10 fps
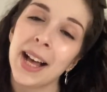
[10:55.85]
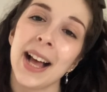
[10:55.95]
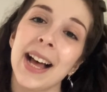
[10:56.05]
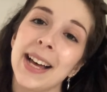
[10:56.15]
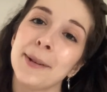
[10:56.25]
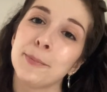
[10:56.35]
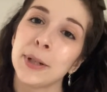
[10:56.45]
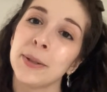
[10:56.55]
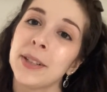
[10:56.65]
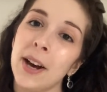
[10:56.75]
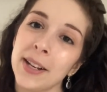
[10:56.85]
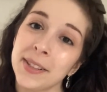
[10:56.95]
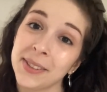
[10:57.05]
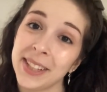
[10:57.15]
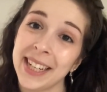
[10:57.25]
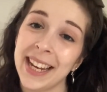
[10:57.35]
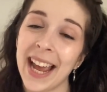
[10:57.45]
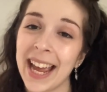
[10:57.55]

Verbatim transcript: at Broke Goddessery,